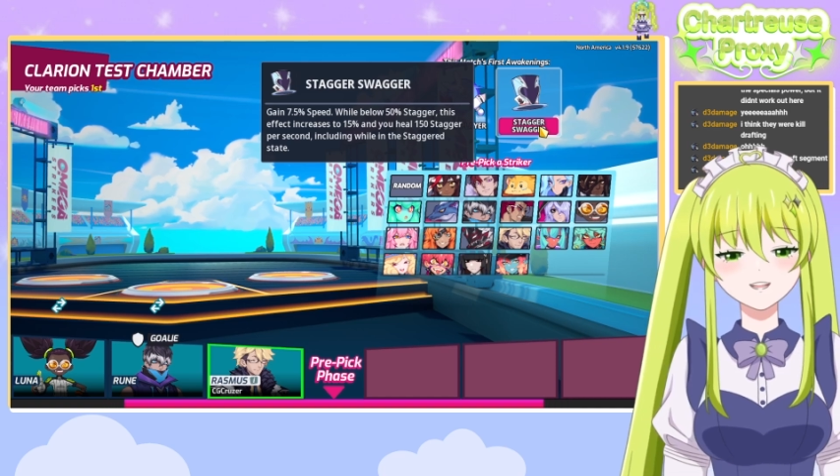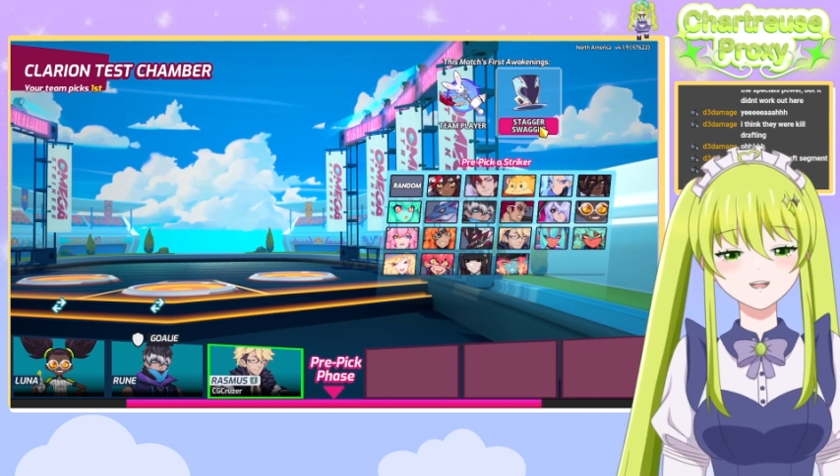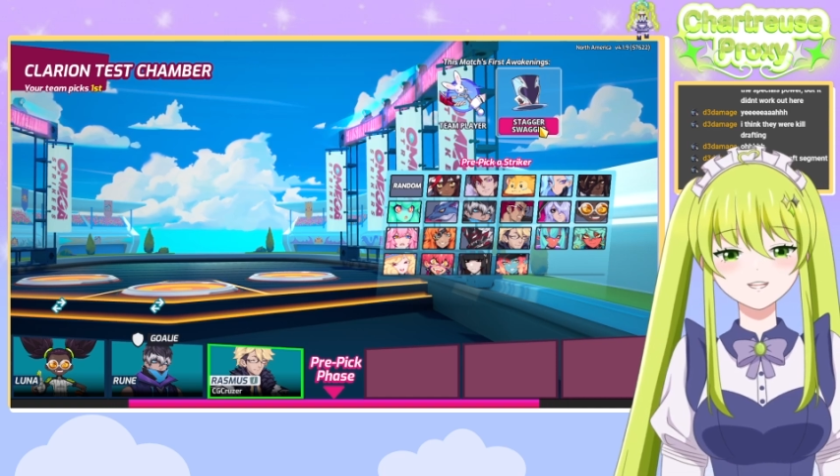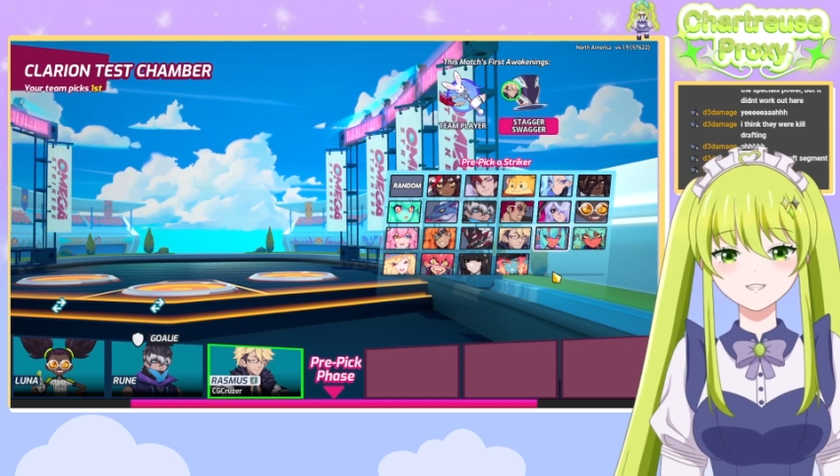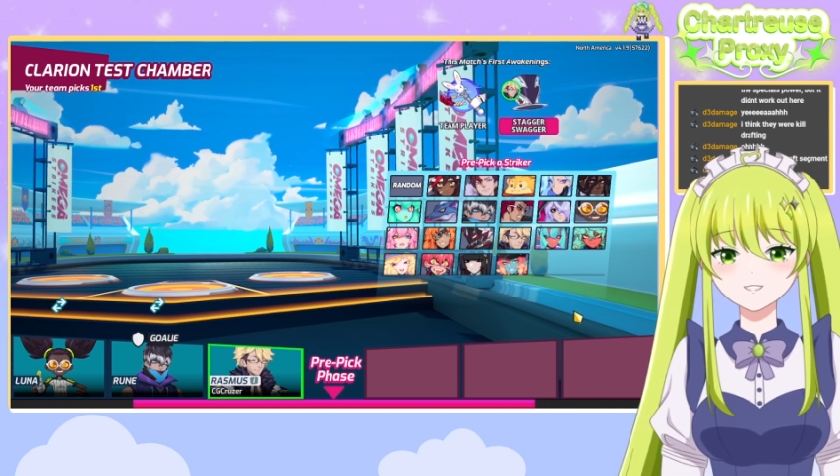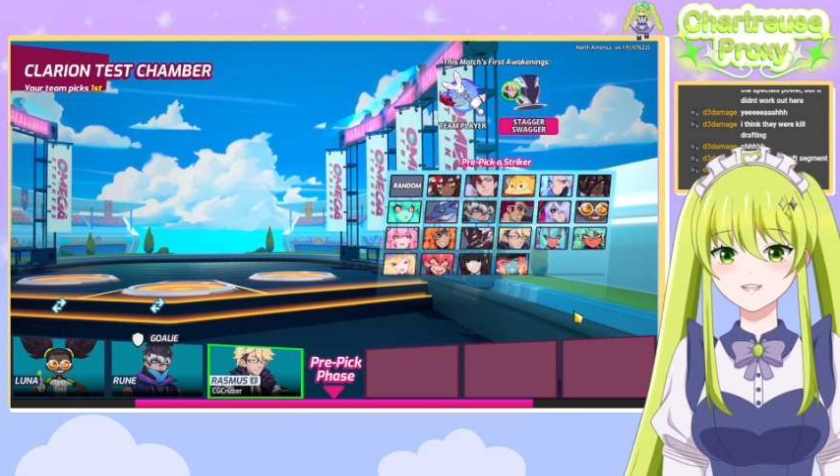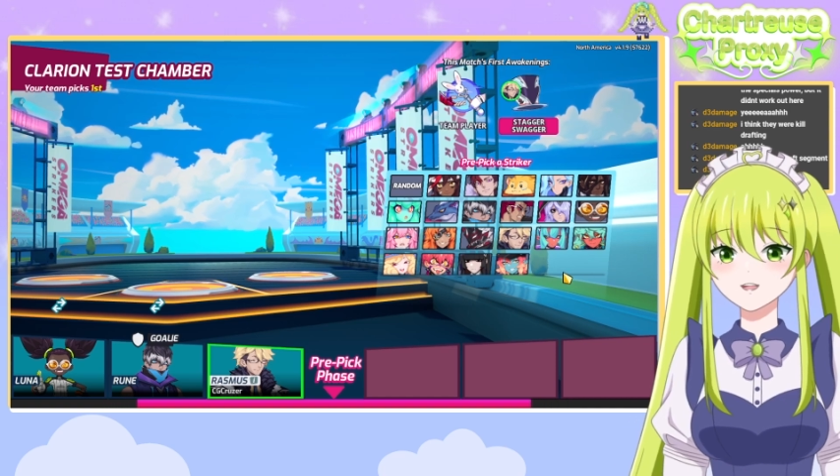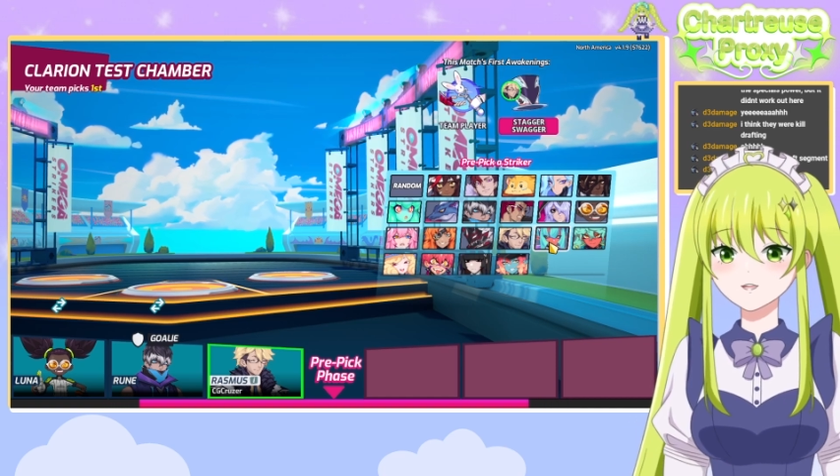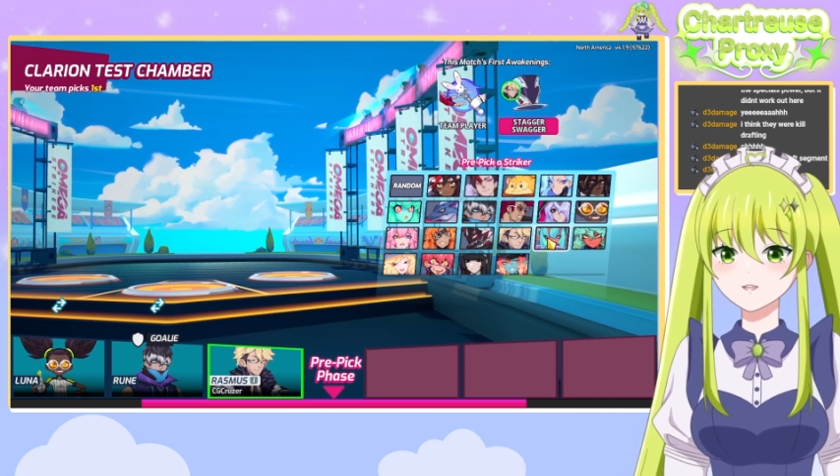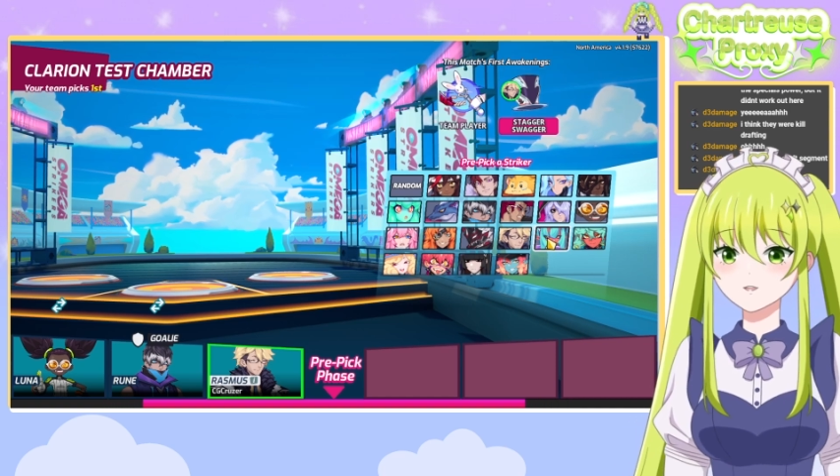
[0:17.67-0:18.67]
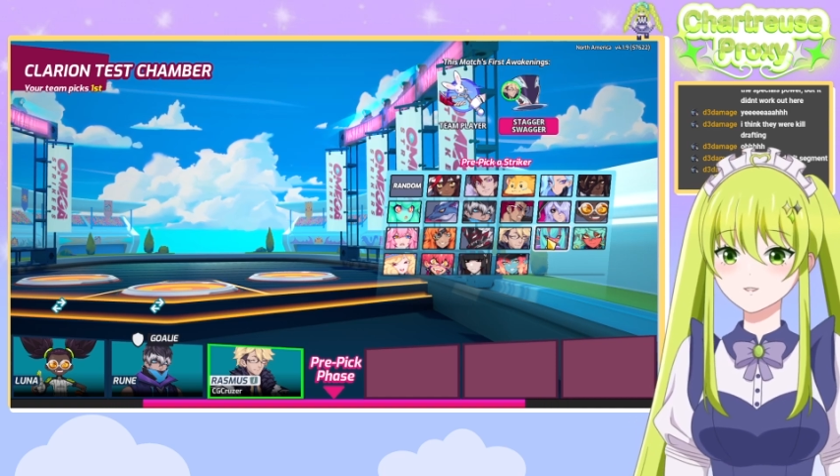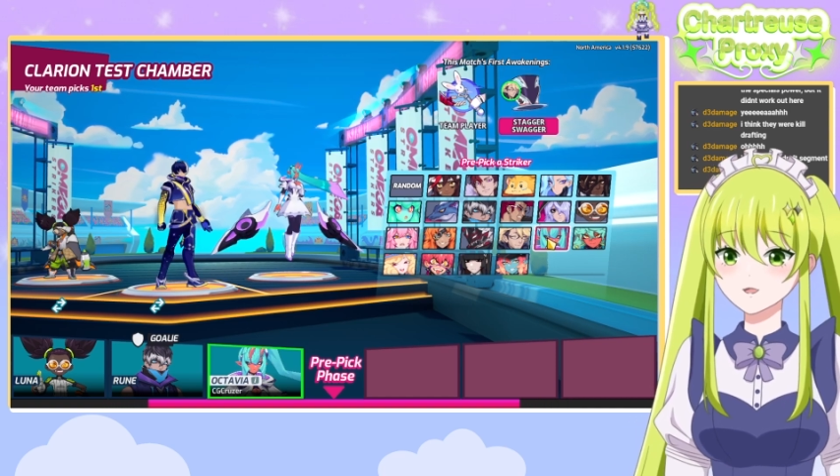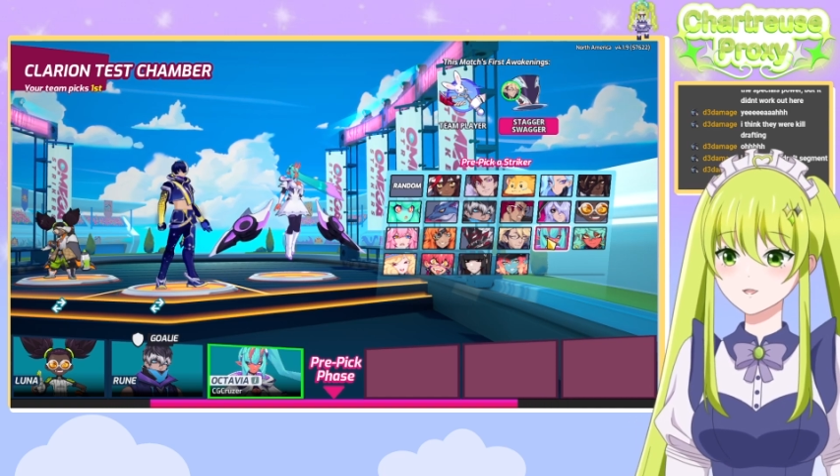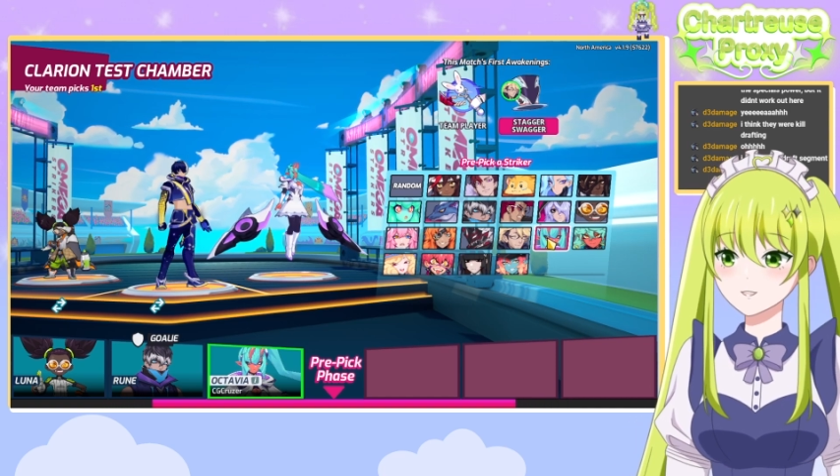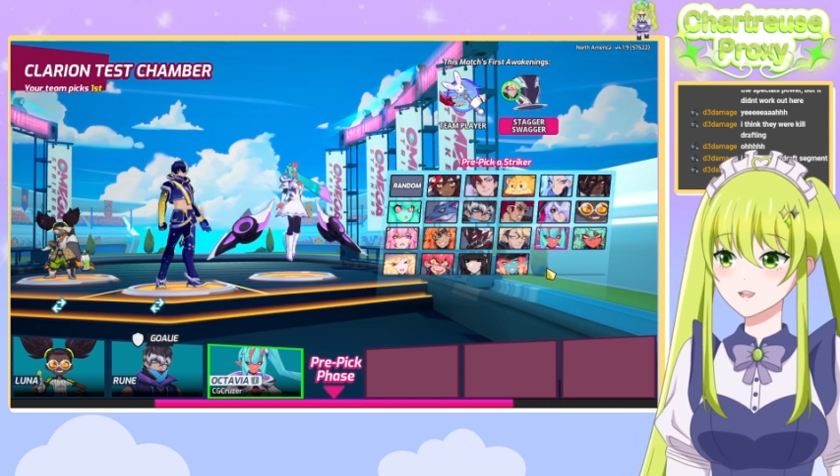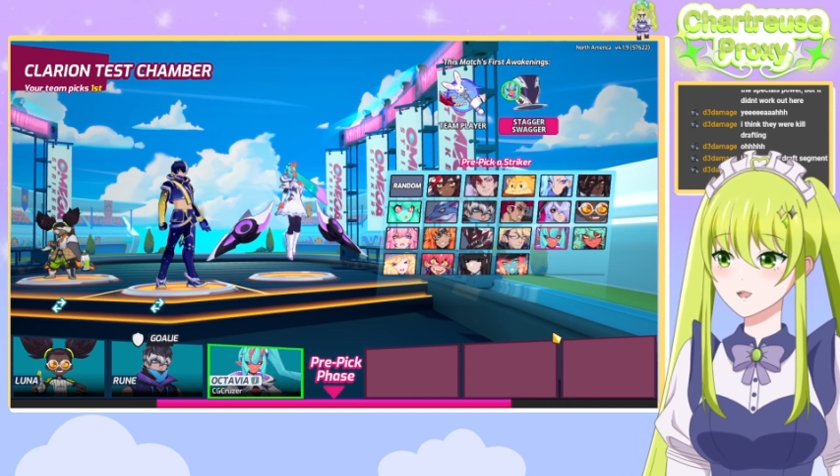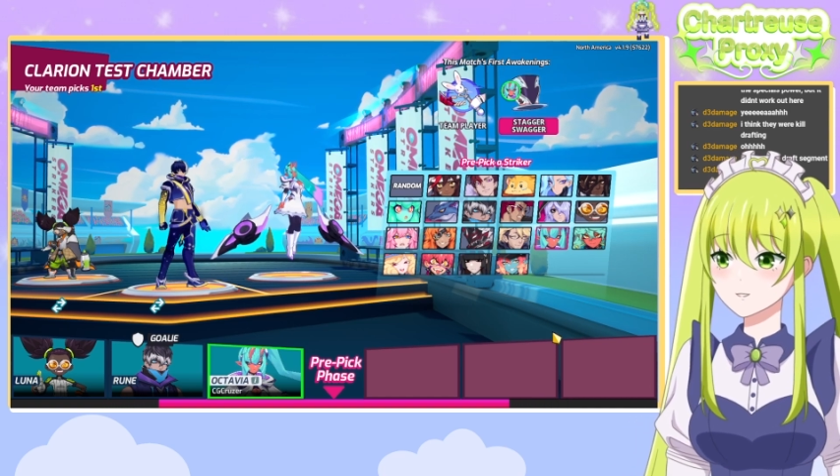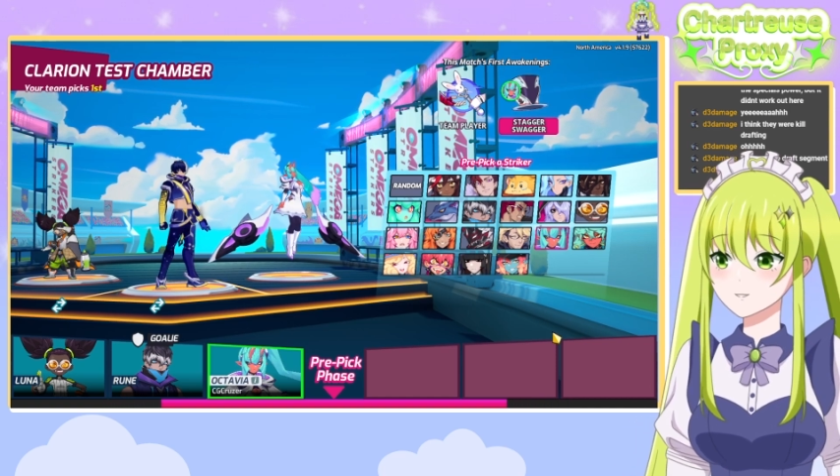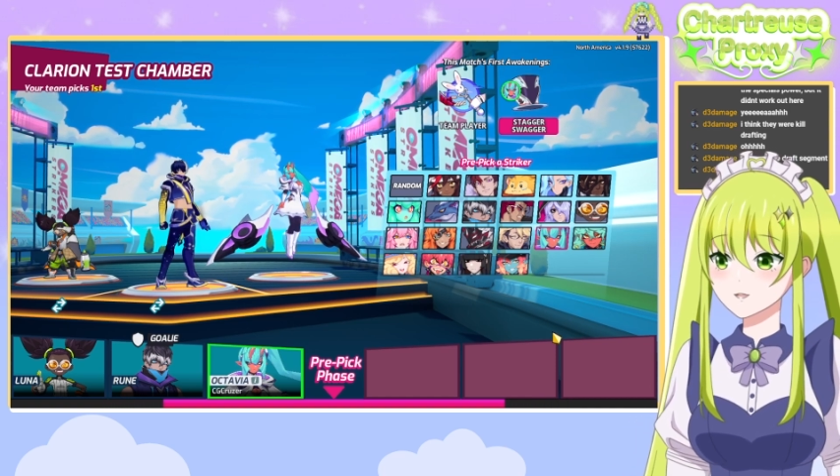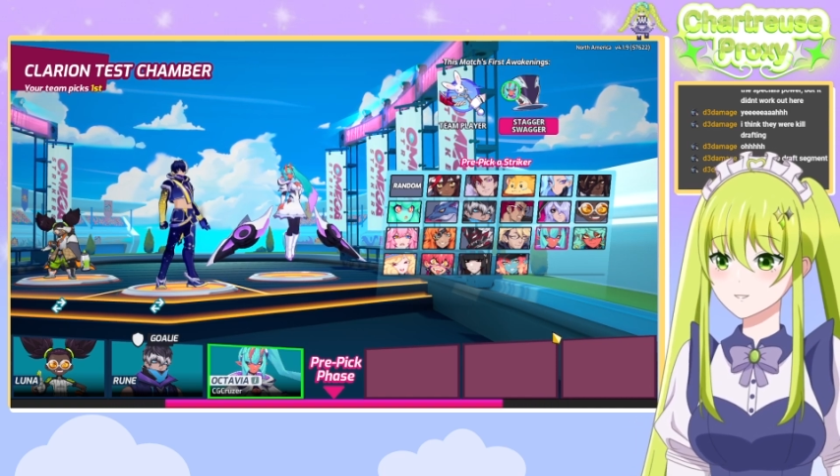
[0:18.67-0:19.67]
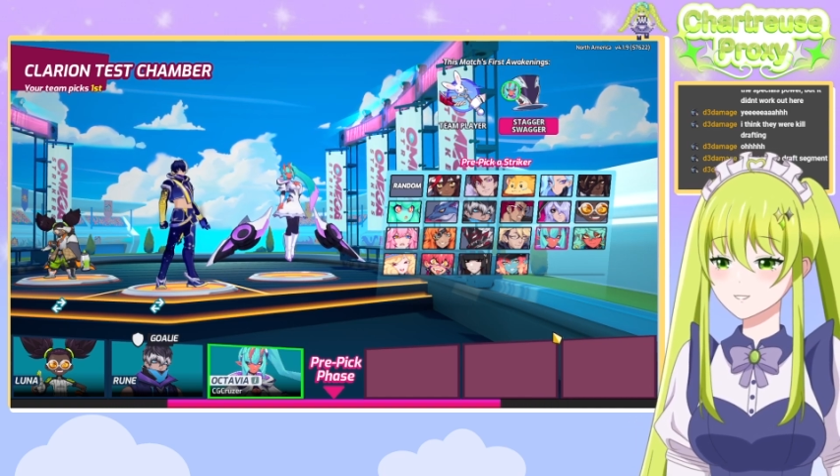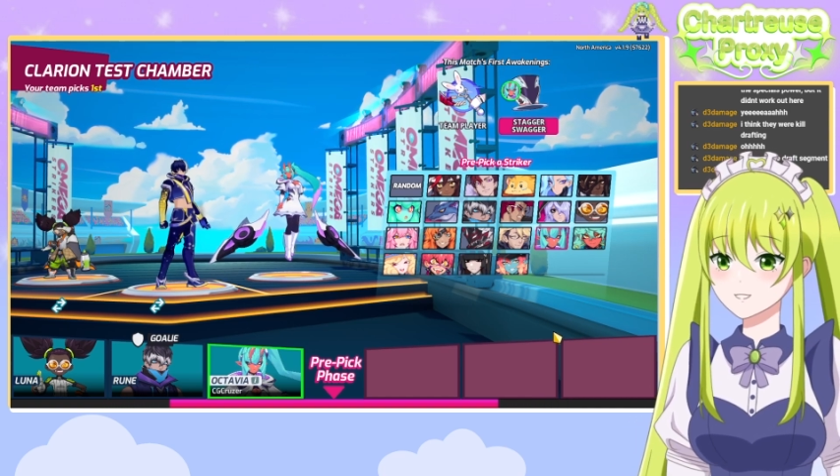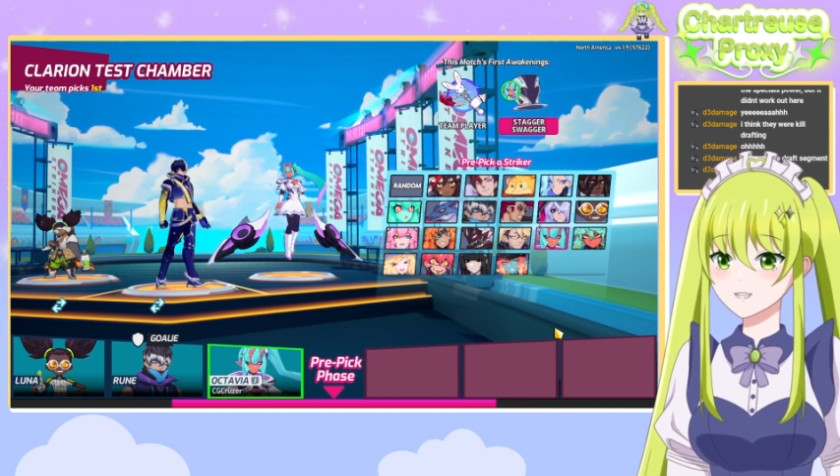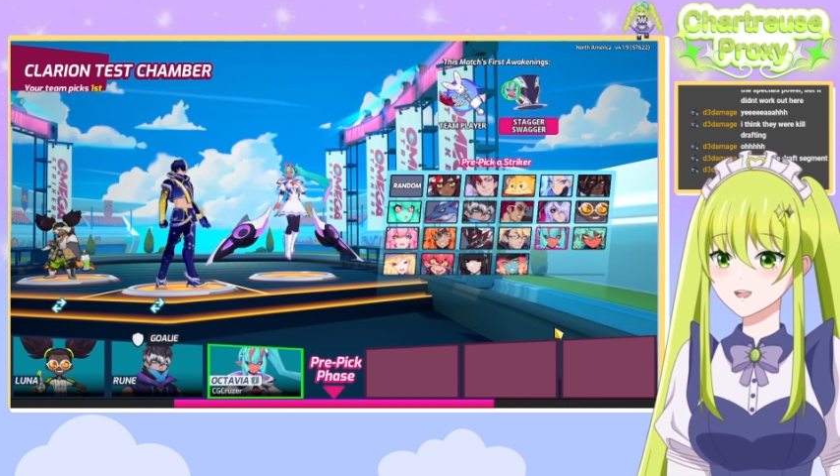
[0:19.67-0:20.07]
A Stagger Swagger game makes me think